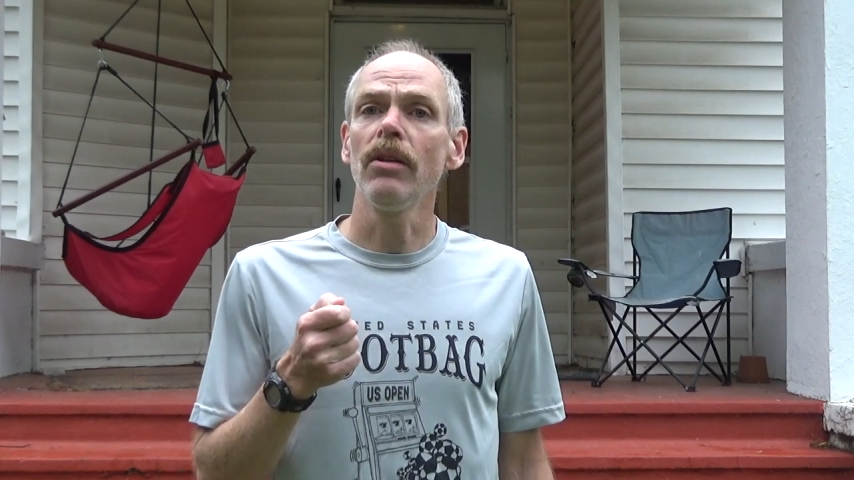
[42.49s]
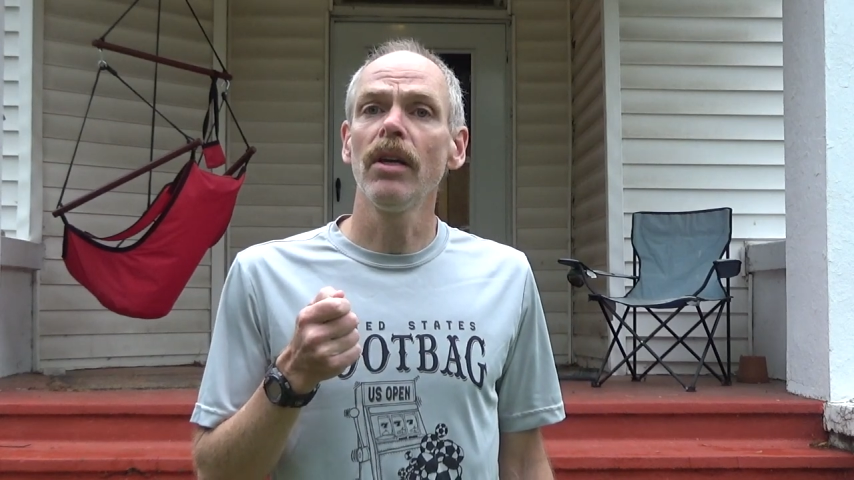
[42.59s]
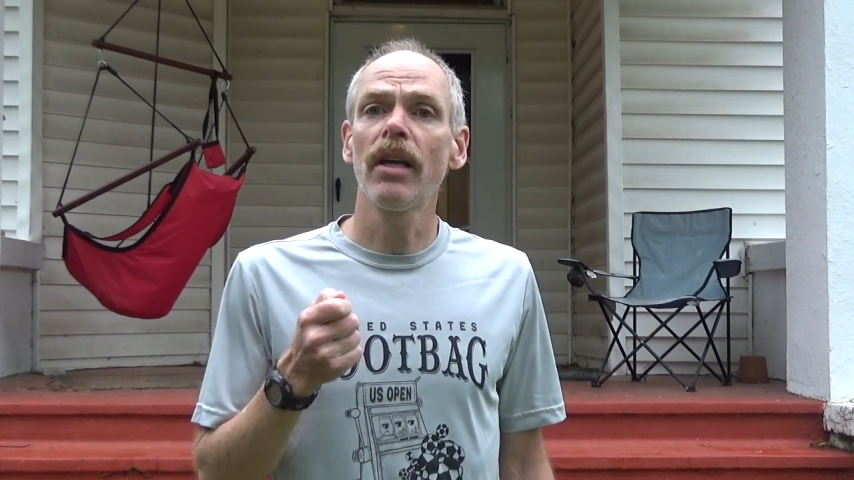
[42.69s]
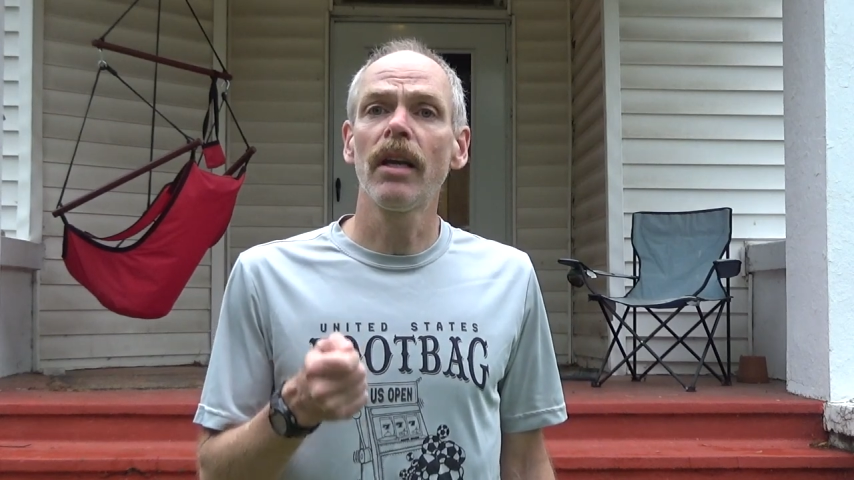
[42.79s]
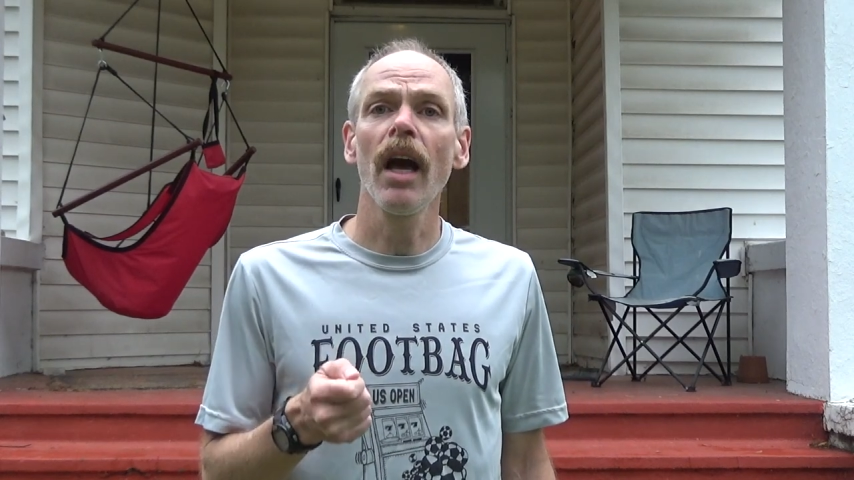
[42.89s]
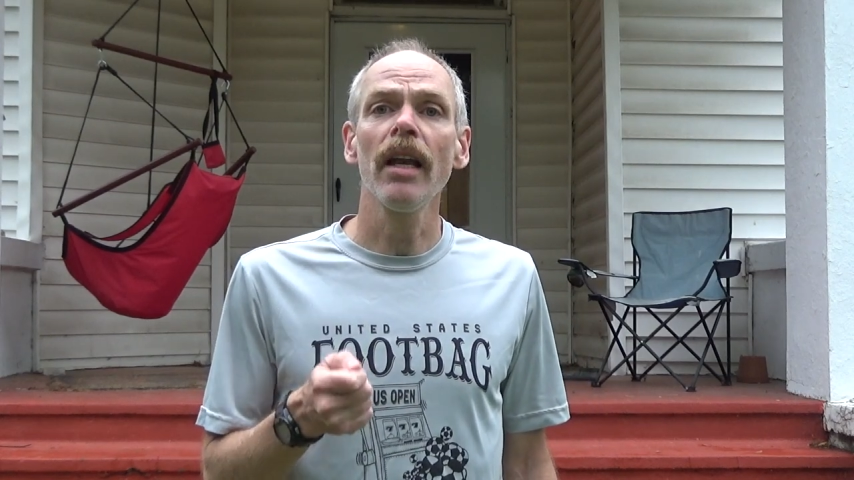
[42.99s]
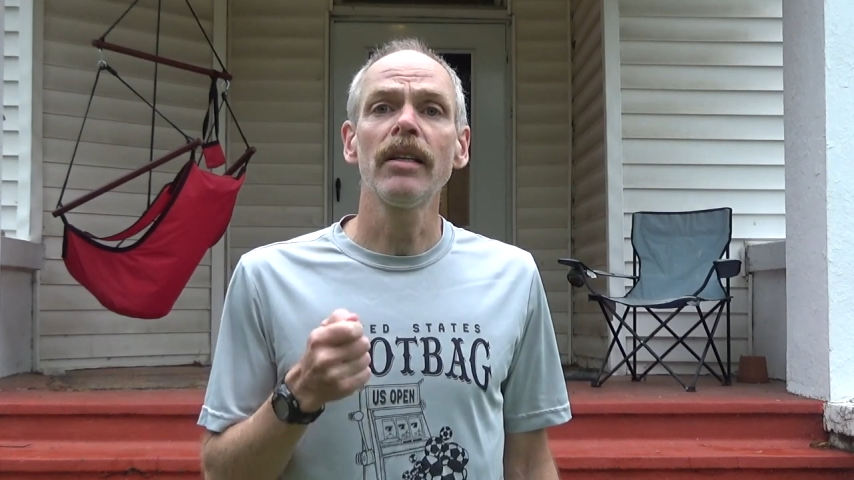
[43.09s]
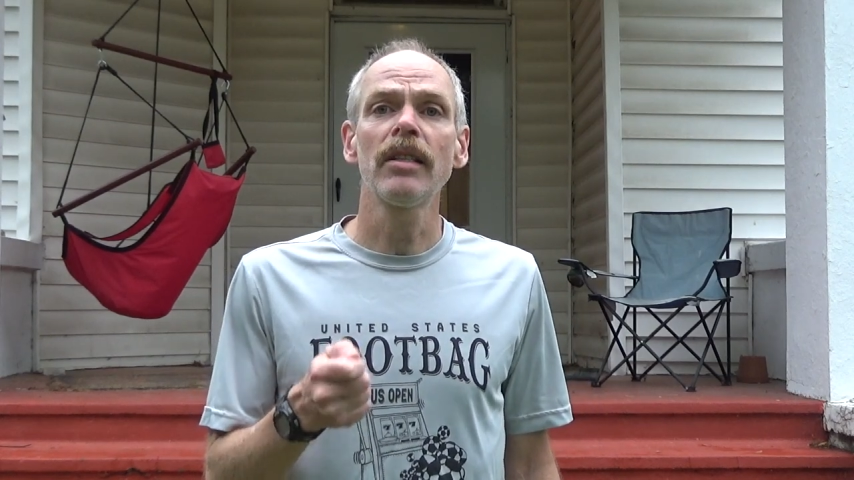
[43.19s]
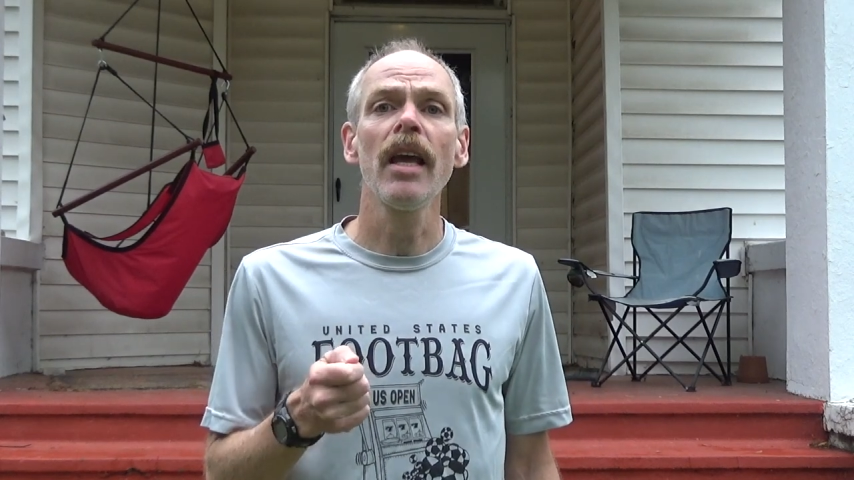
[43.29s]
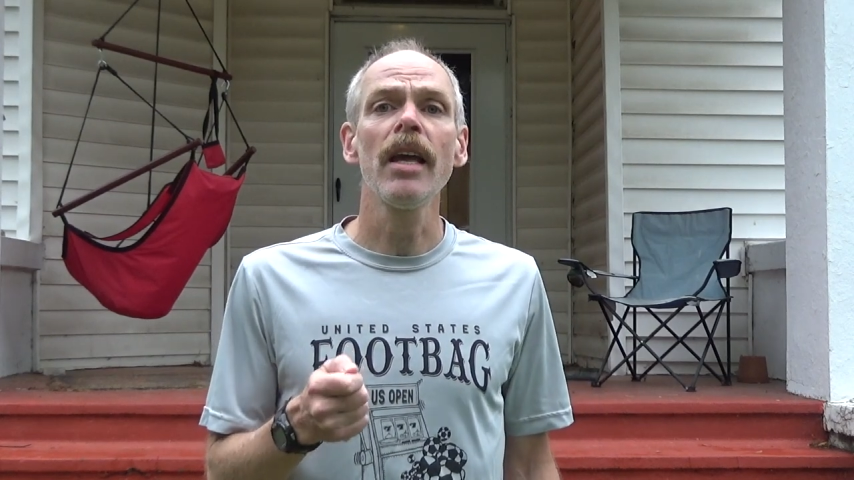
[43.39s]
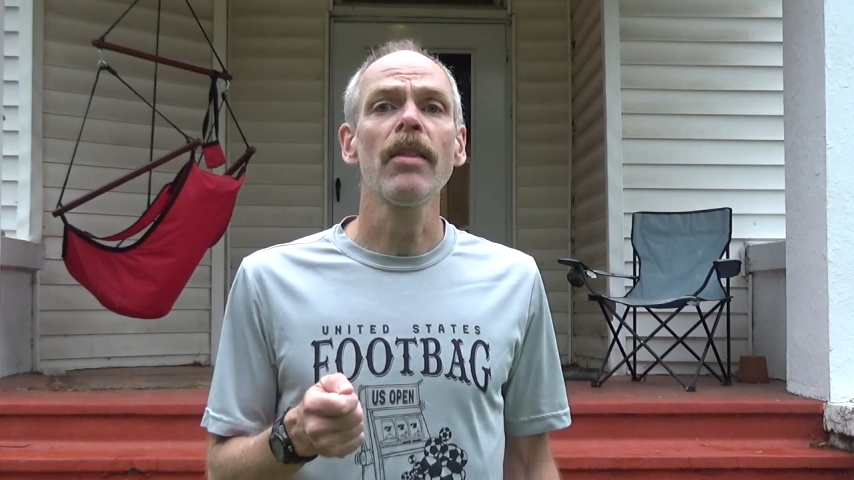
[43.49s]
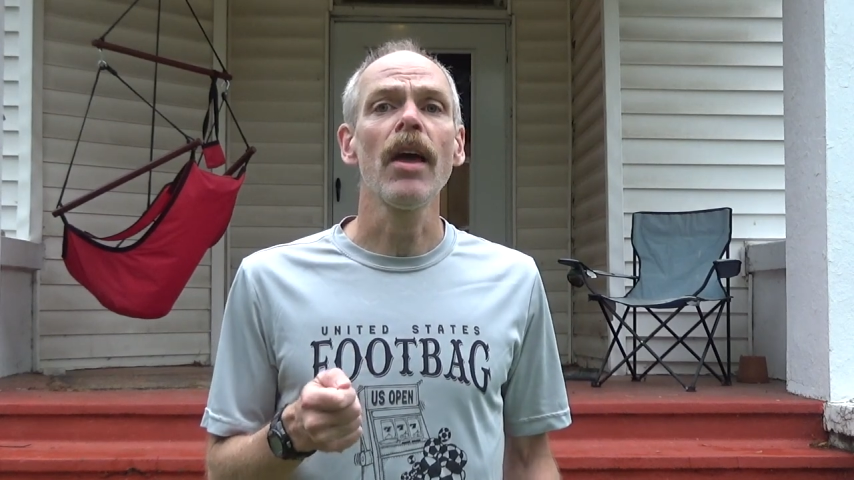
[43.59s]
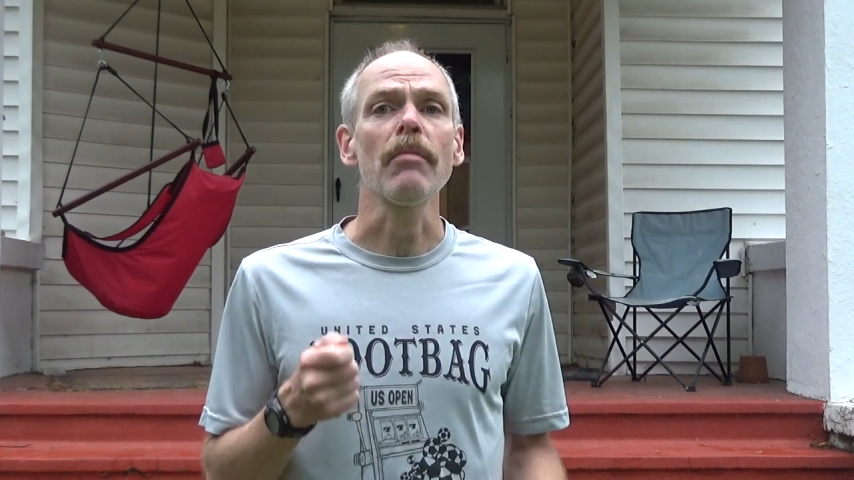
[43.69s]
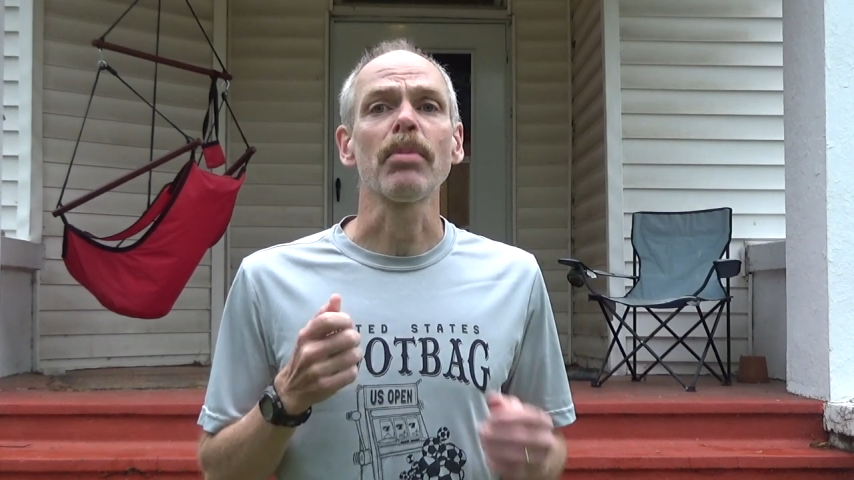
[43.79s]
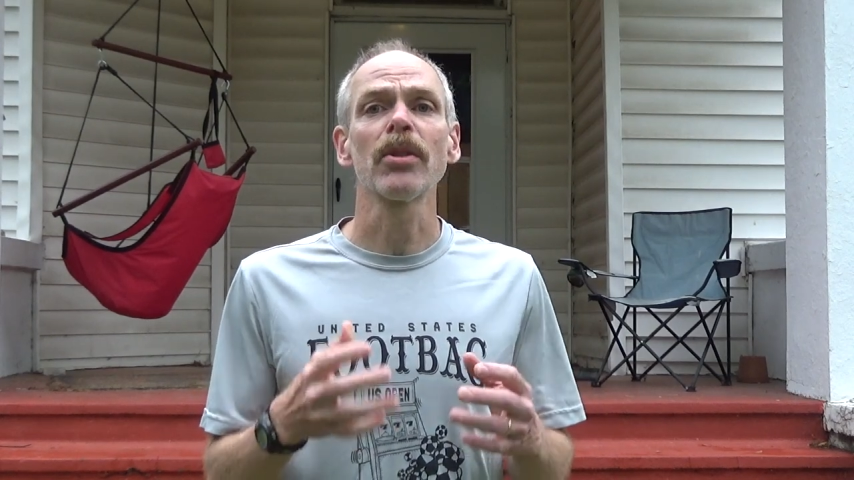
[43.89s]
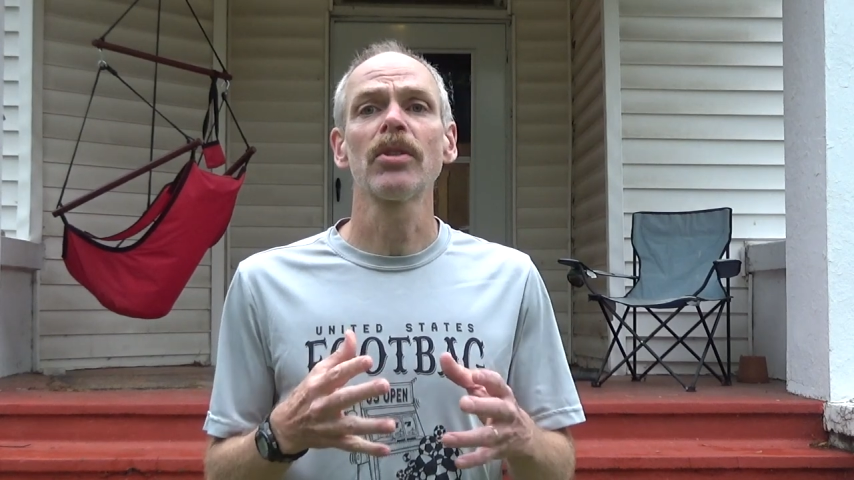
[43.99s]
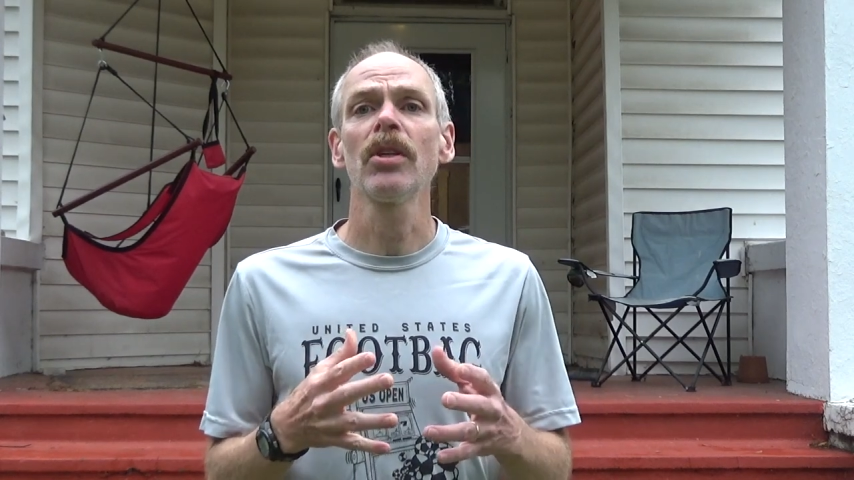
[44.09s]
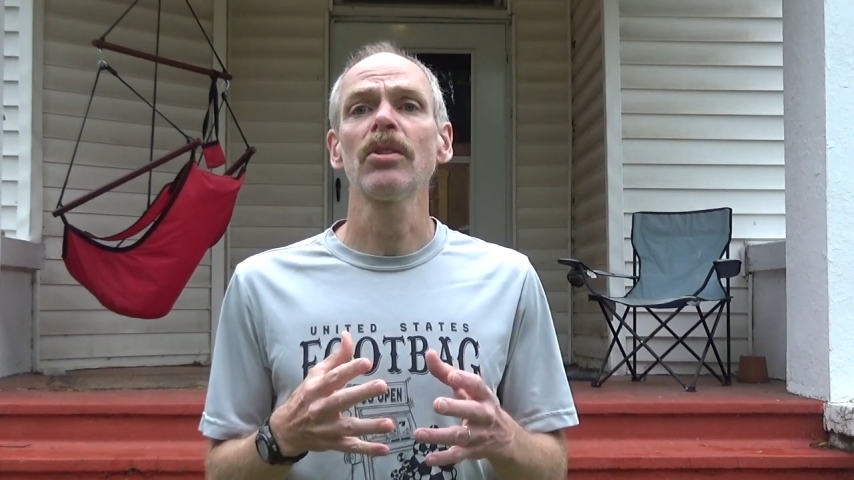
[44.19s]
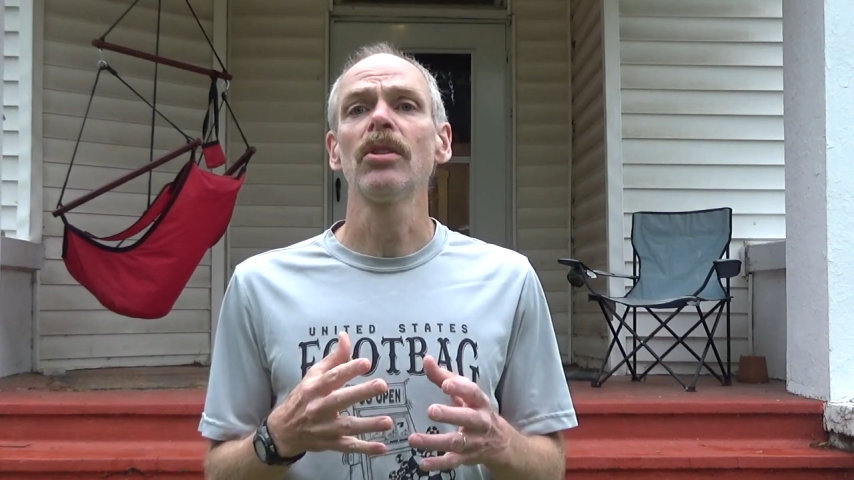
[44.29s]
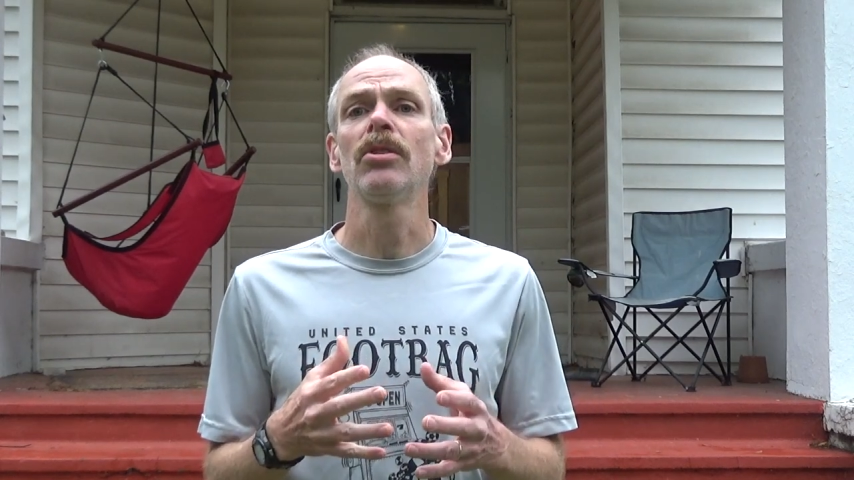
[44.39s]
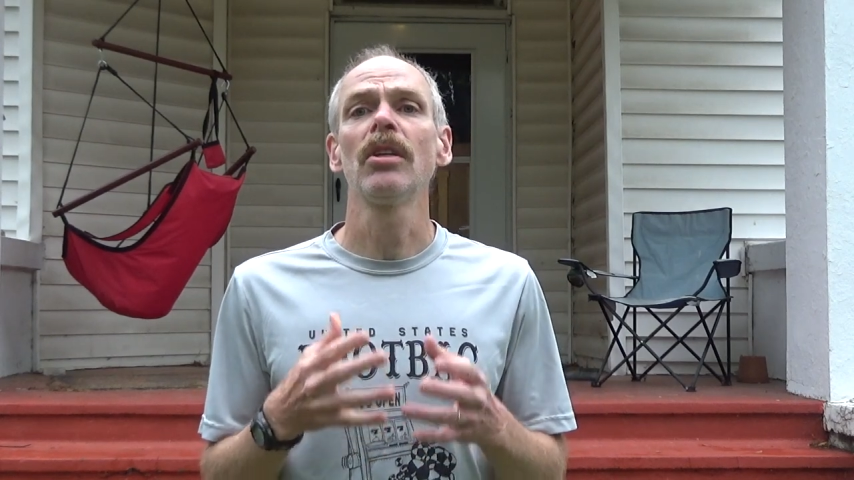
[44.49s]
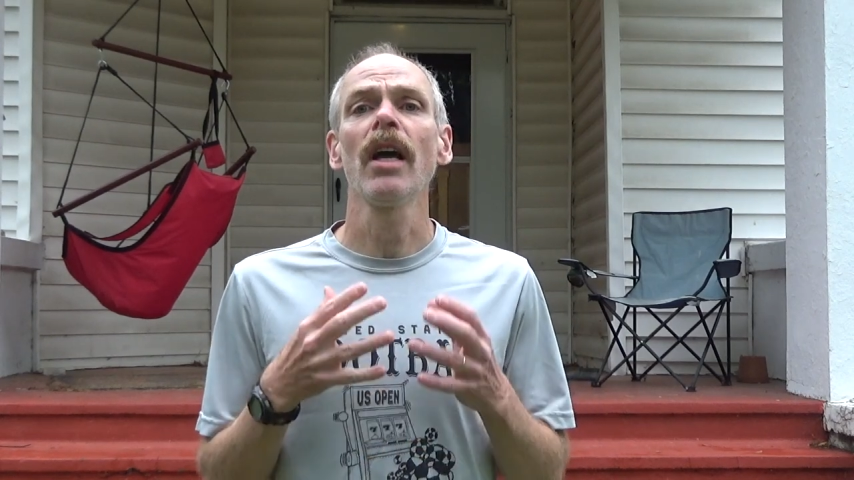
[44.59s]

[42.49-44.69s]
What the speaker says: you gotta take that persistence,